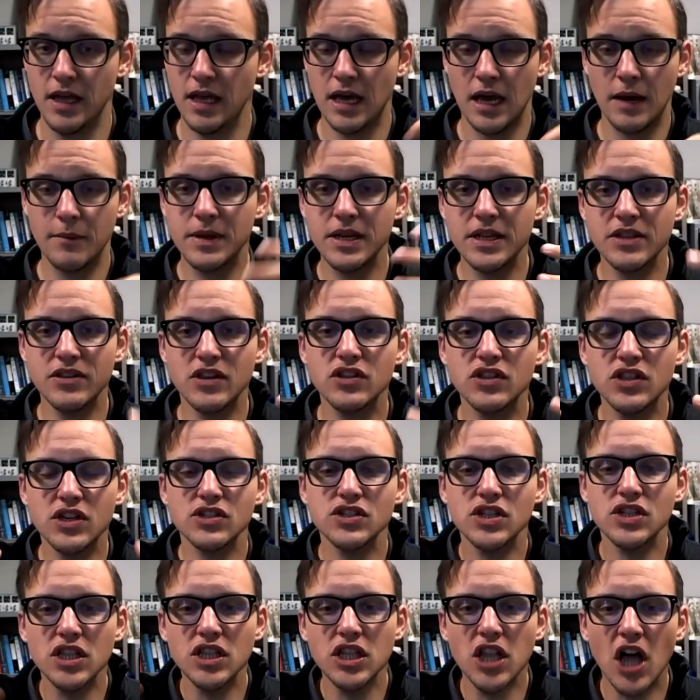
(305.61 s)
I mean, there's
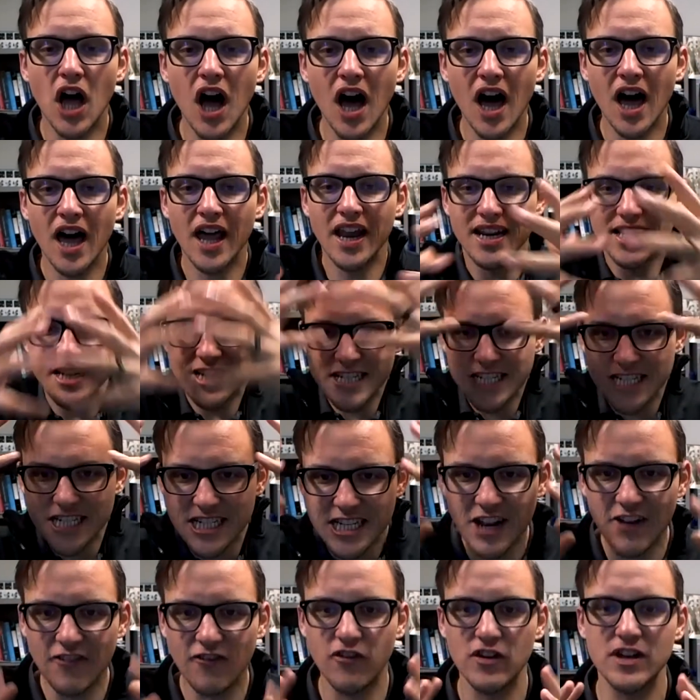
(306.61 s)
a lot of
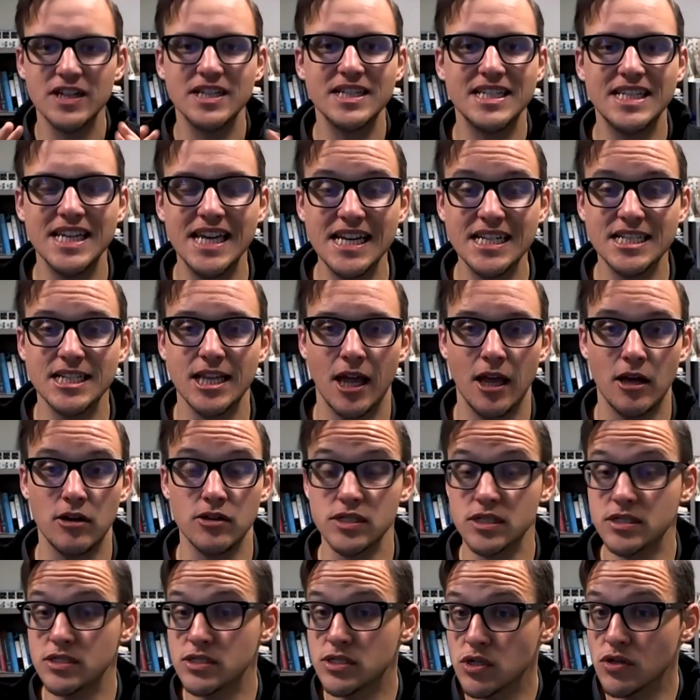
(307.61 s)
different details,
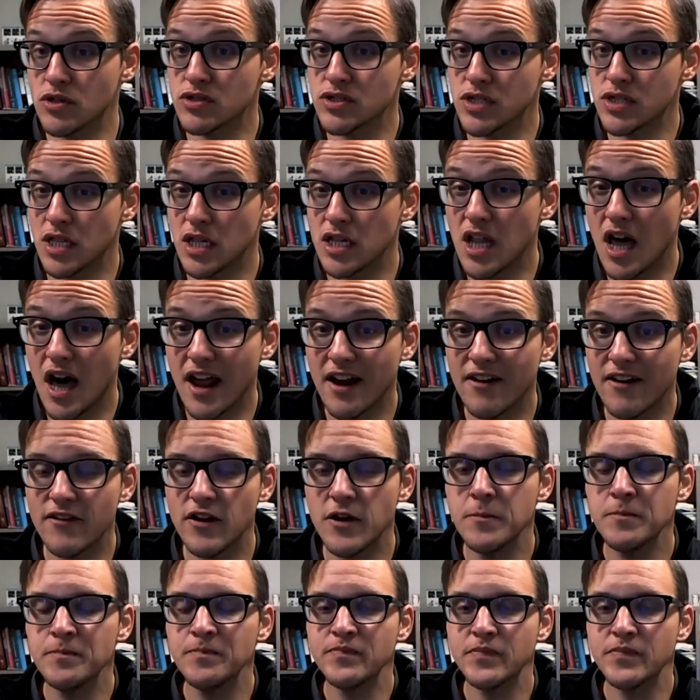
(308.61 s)
and so there's a lot of
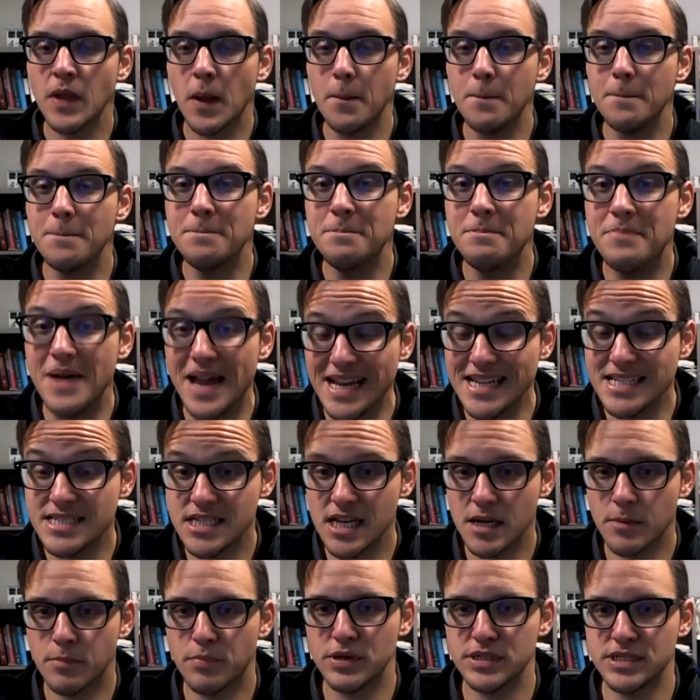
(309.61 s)

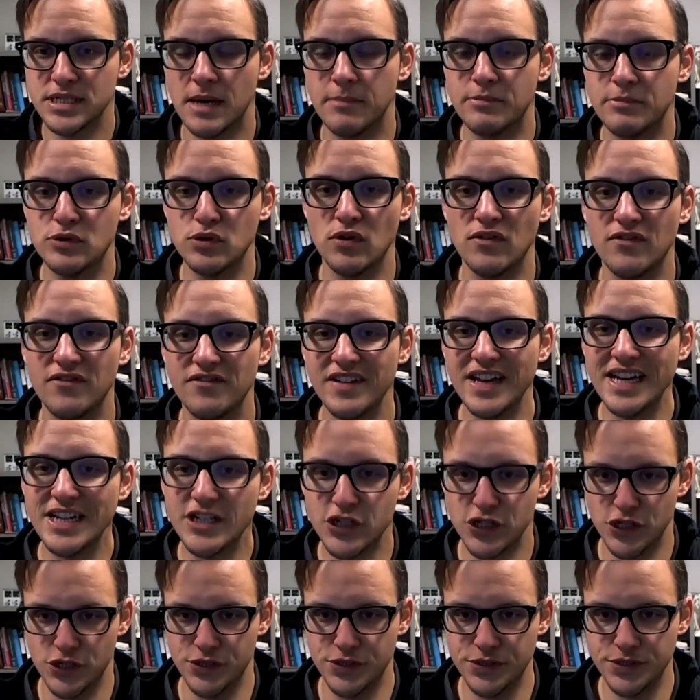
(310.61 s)
basic perceptual
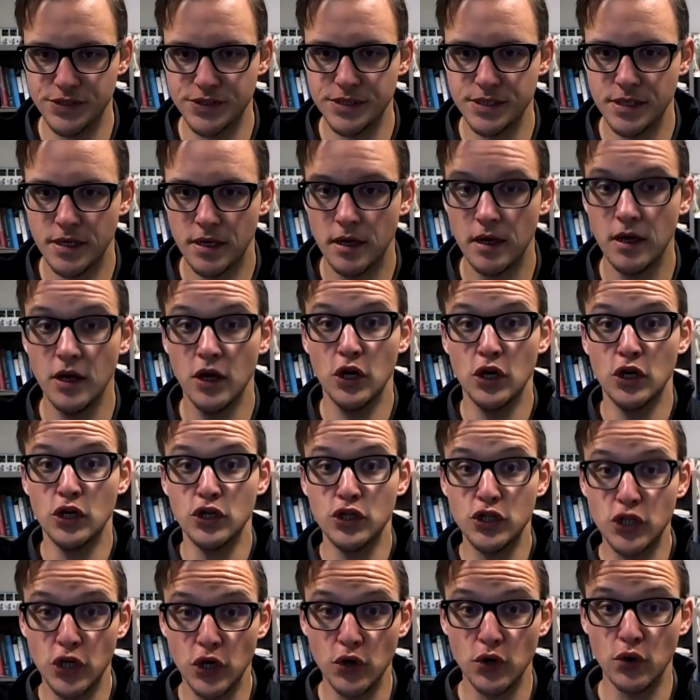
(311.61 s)
features
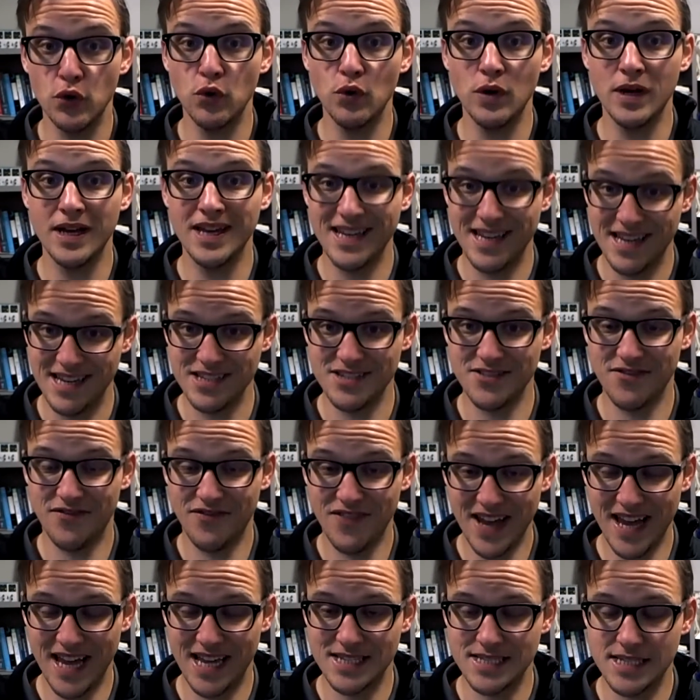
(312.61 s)
to his
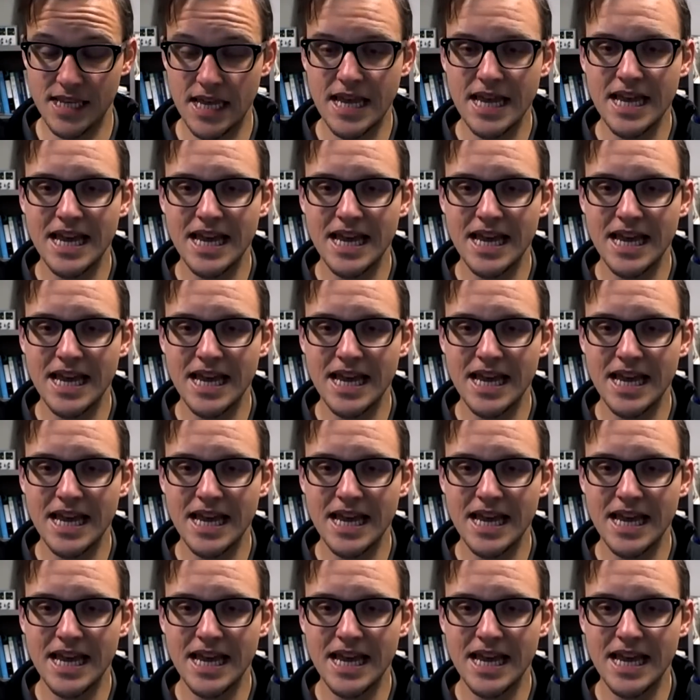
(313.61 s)
face.